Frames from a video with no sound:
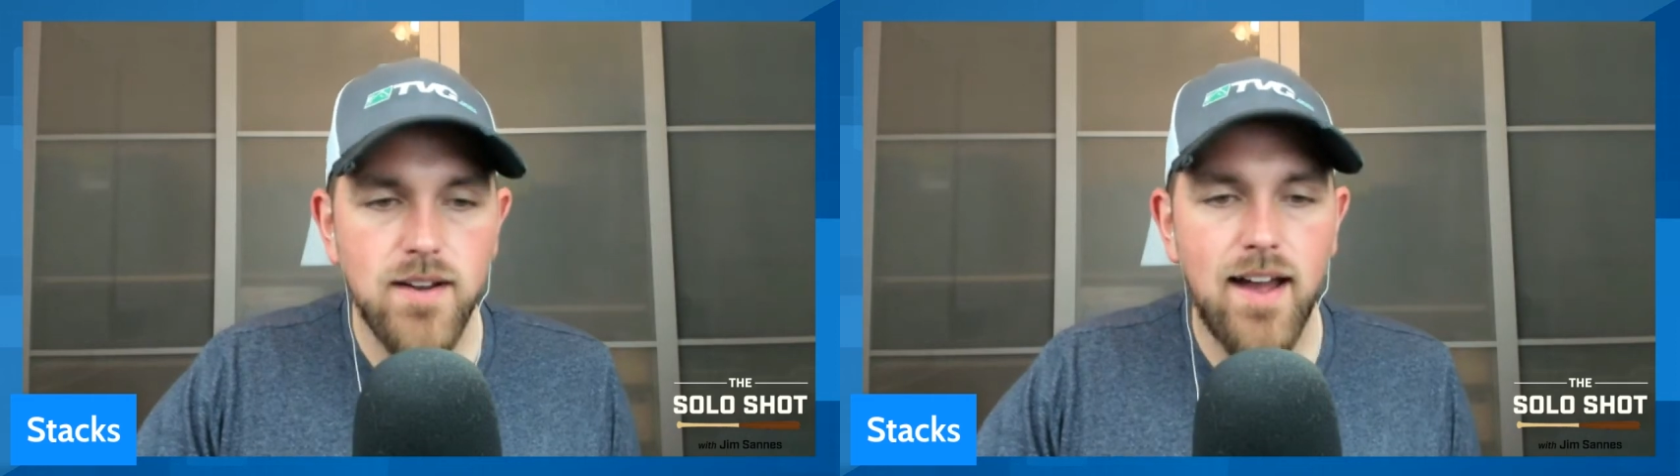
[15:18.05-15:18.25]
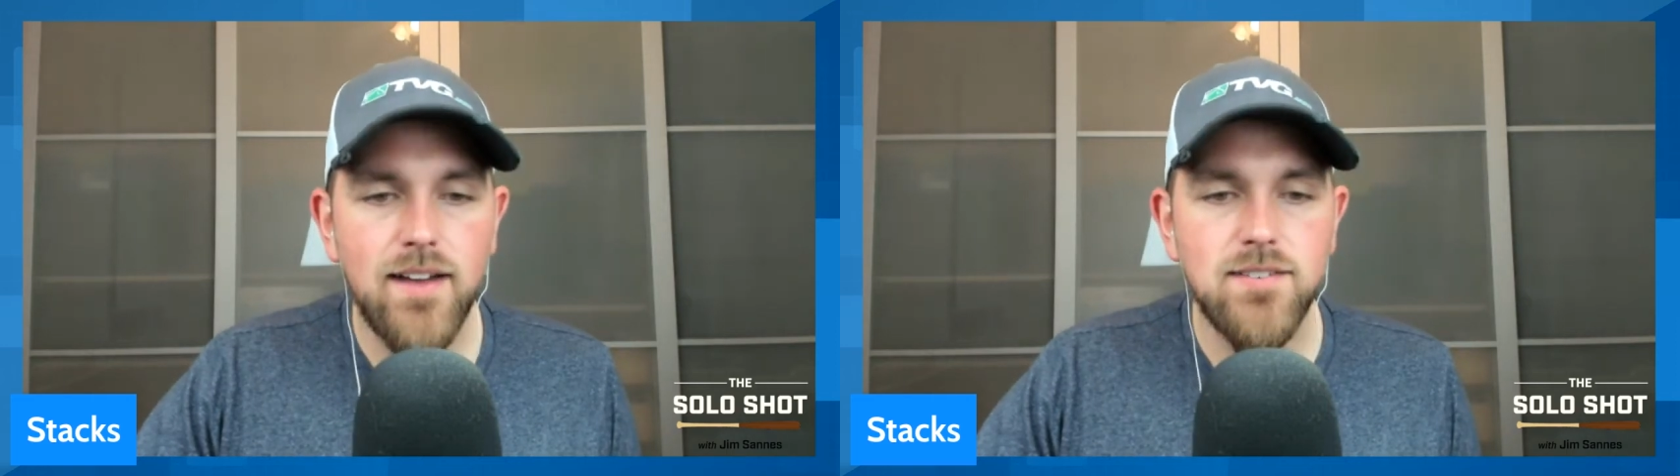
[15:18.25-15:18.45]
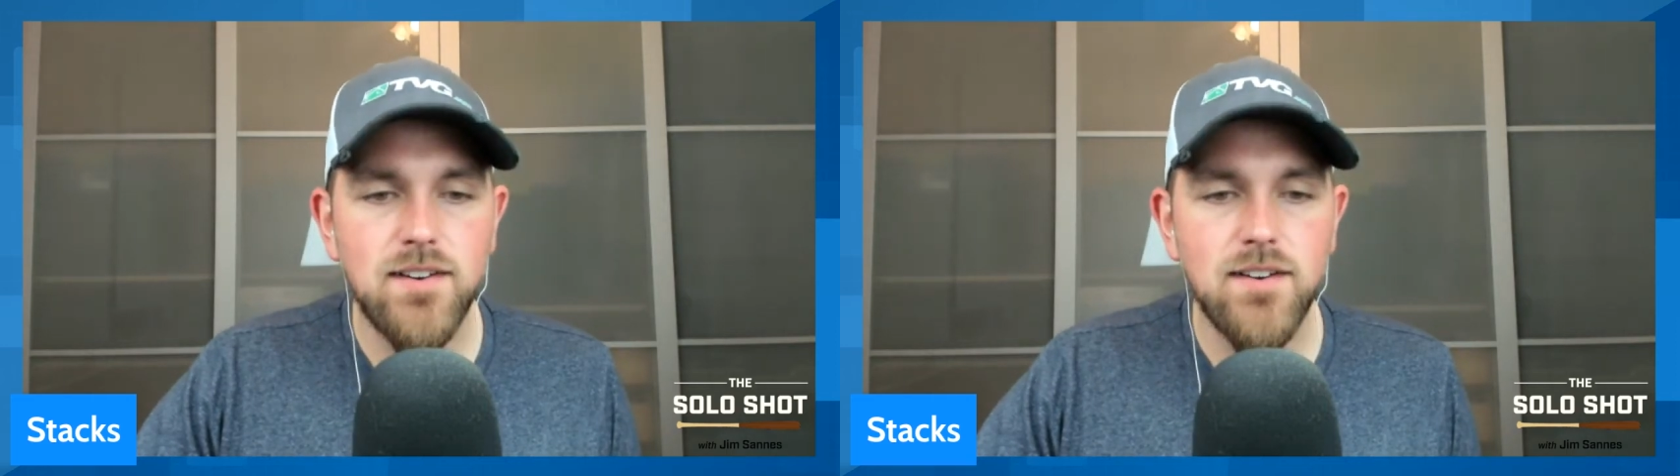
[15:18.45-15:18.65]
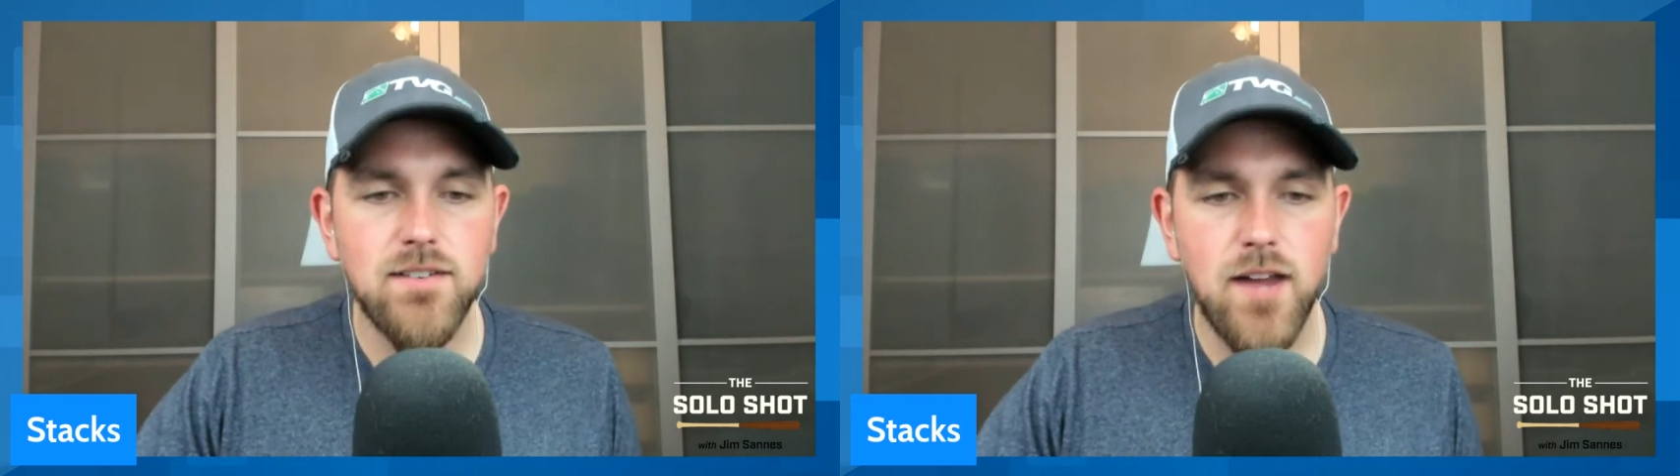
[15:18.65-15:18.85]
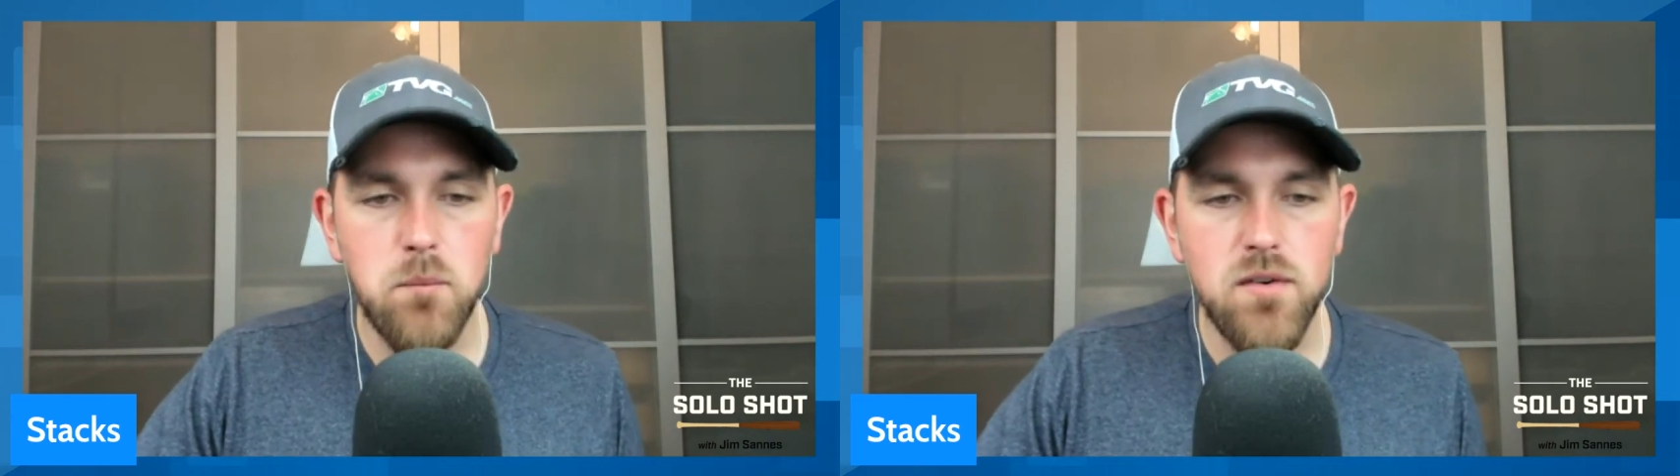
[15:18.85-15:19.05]
guys here
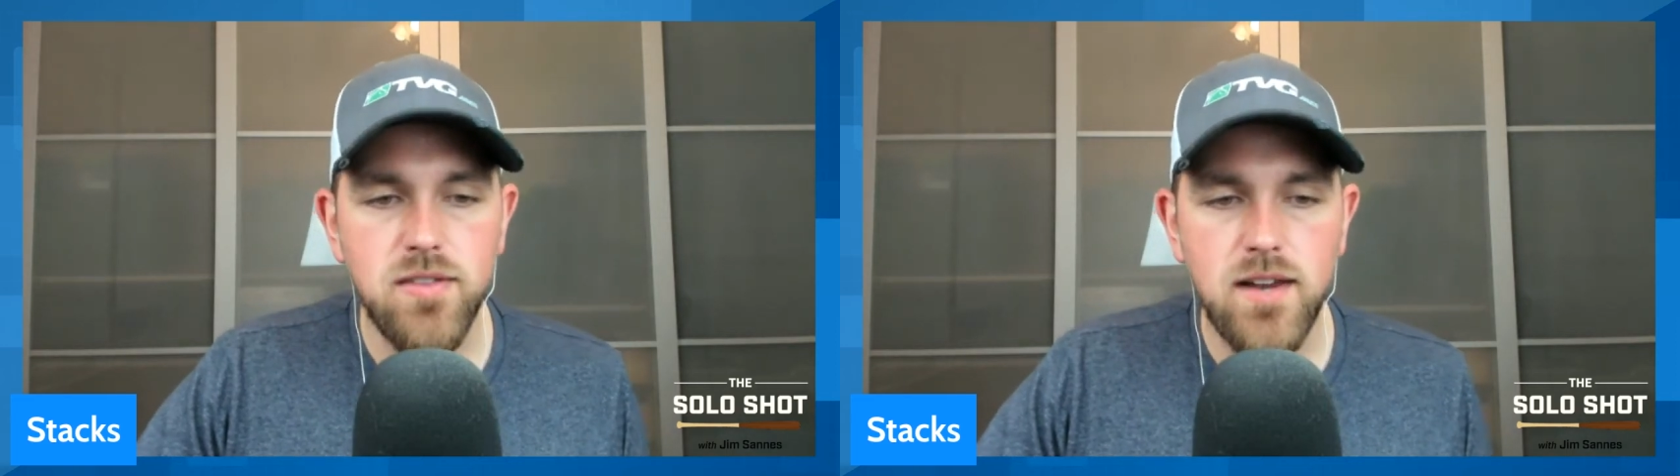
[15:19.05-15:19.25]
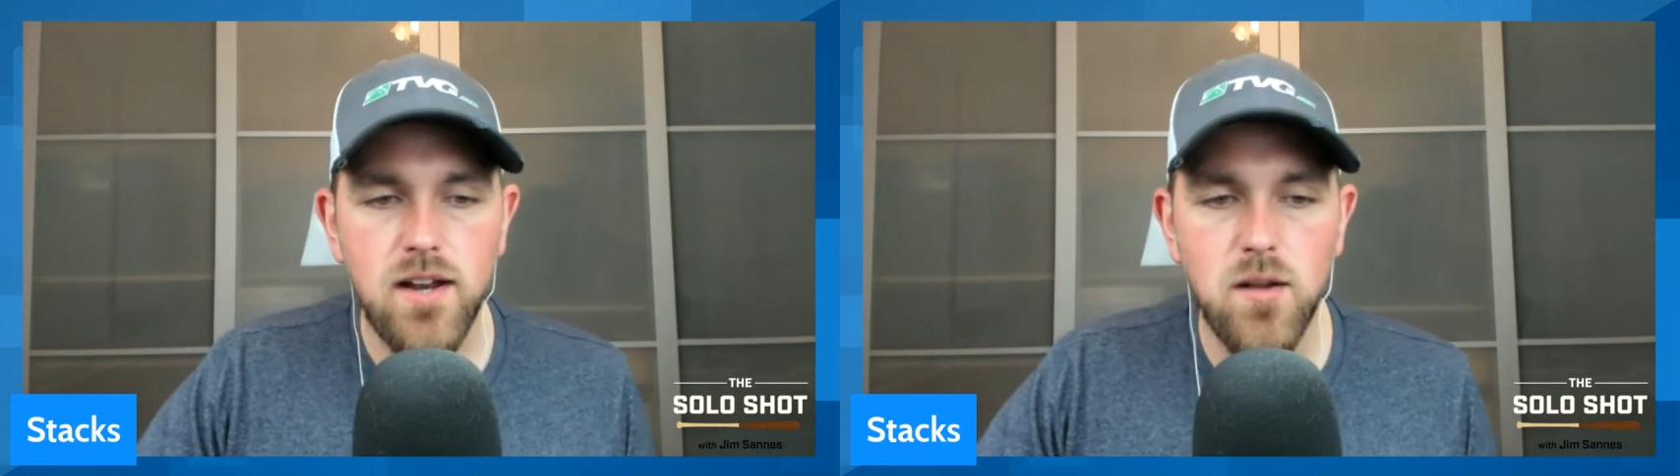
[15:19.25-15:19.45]
to help move the needle.